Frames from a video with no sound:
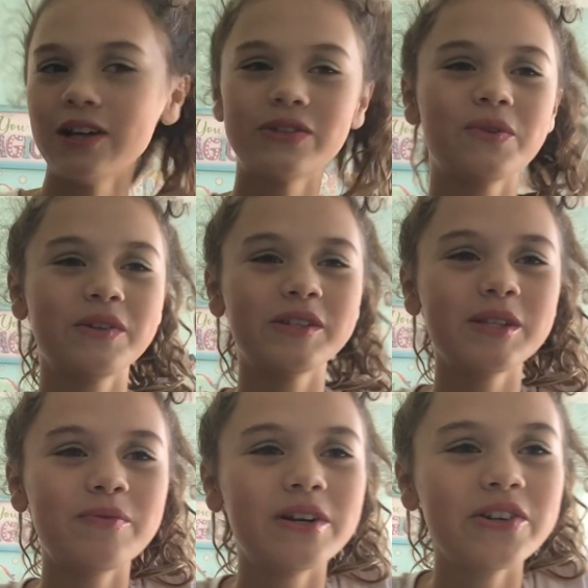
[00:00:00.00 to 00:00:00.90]
So this is
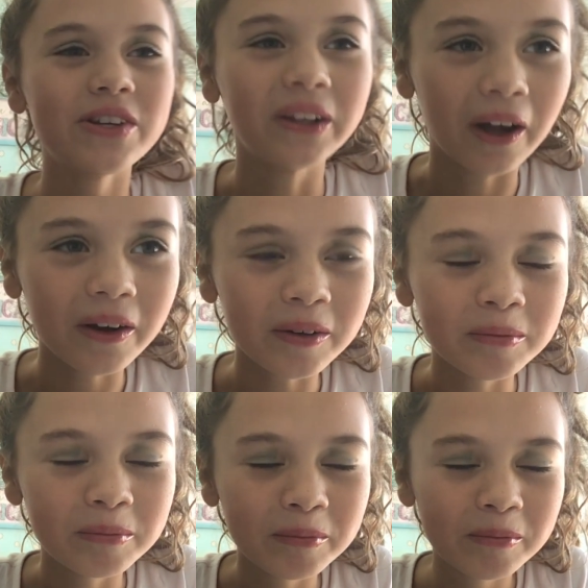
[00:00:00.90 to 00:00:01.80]
the finishing look,
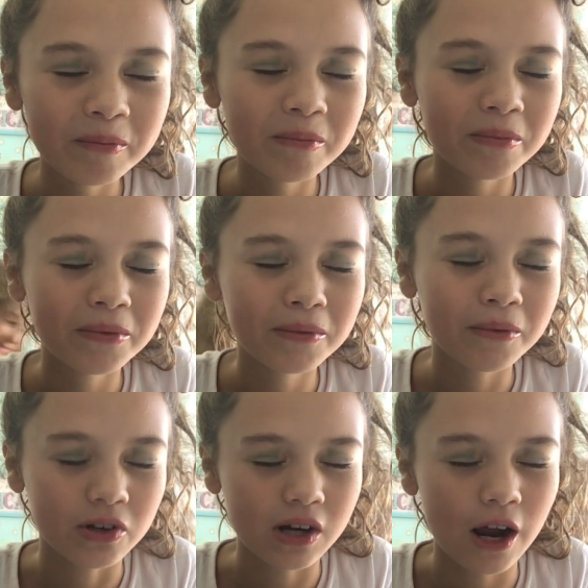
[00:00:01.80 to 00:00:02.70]

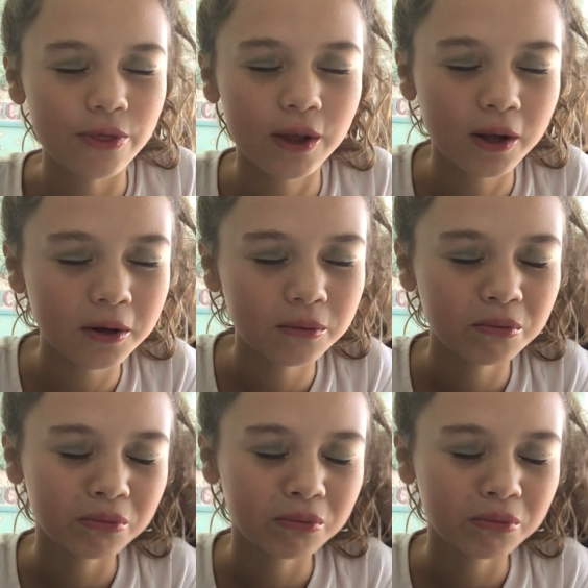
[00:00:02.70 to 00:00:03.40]
which I think